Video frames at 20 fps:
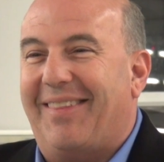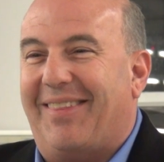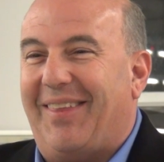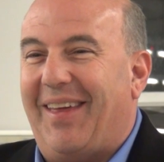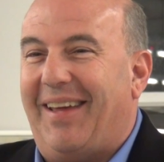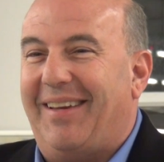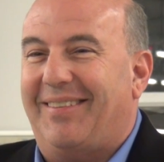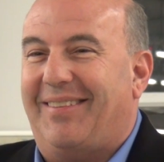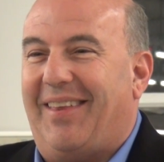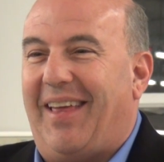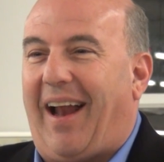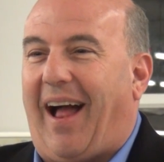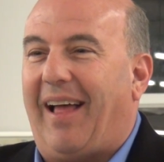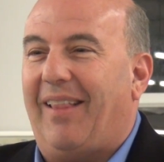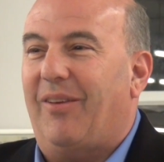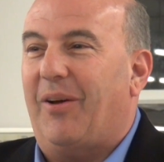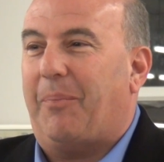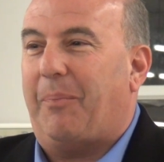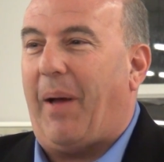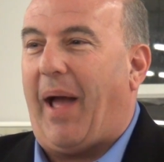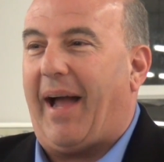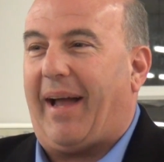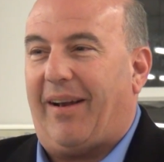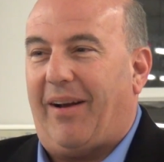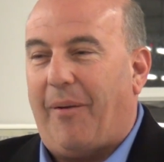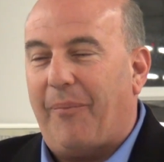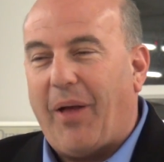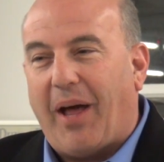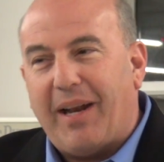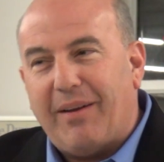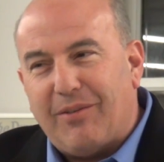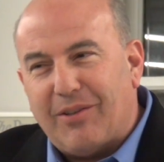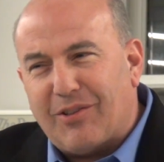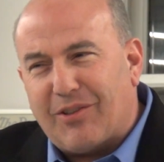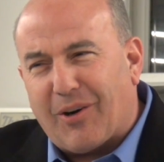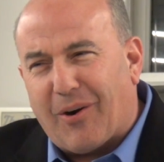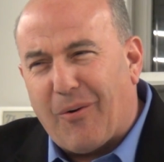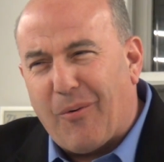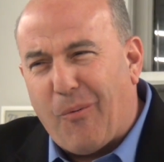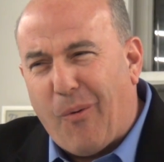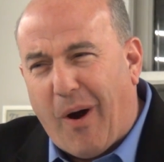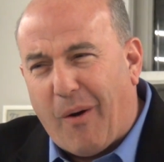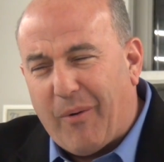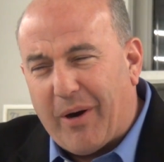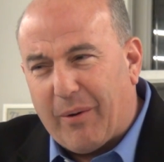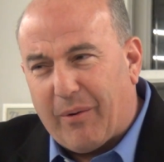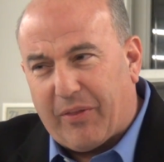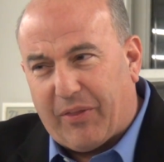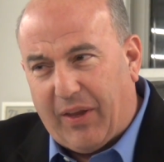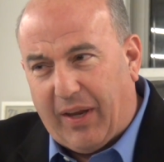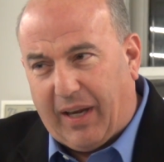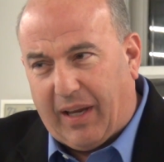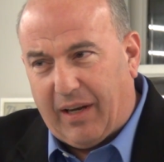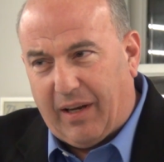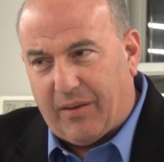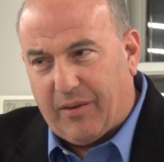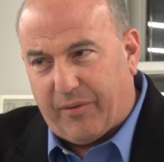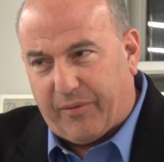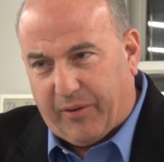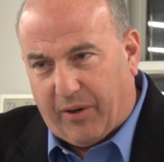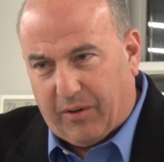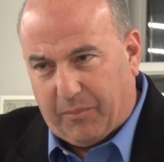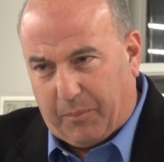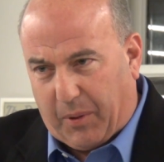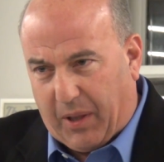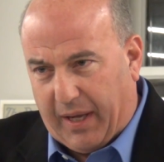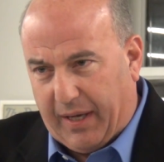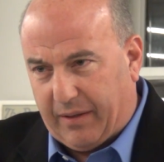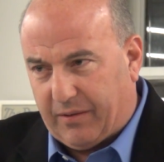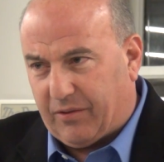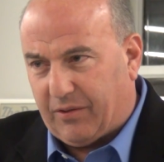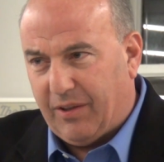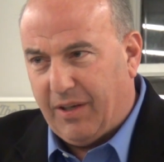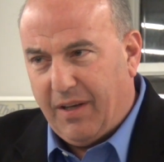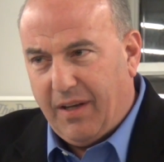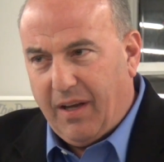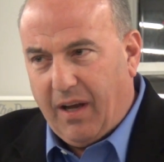Things that I look back and I'm not even sure what we were thinking in the first place,